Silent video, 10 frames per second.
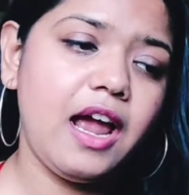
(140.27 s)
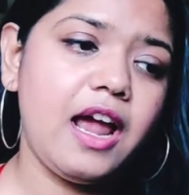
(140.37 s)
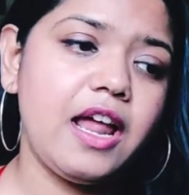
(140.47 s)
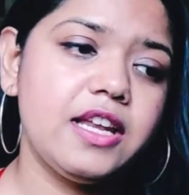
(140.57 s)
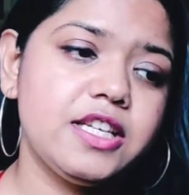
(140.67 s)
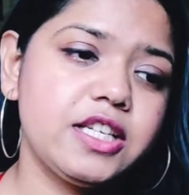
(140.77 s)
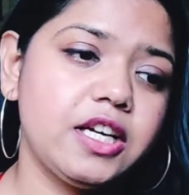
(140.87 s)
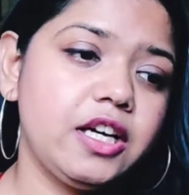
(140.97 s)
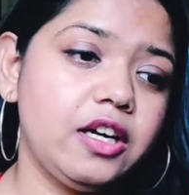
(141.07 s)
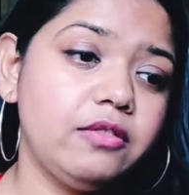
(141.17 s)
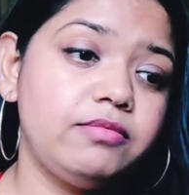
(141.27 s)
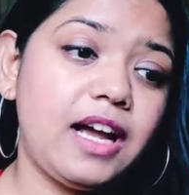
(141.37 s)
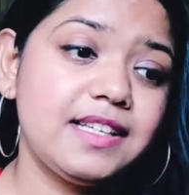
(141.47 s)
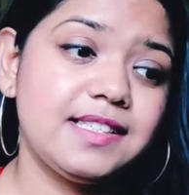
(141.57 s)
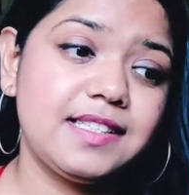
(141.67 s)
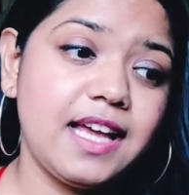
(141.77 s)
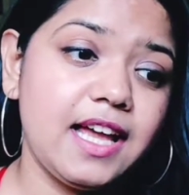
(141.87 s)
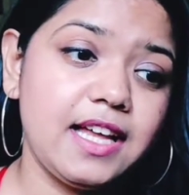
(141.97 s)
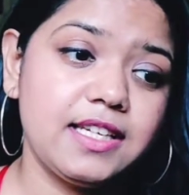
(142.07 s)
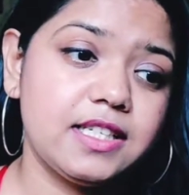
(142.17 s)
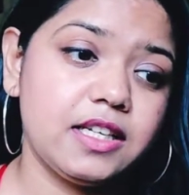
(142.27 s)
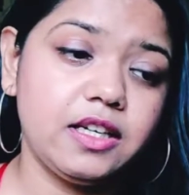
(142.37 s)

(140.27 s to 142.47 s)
And I said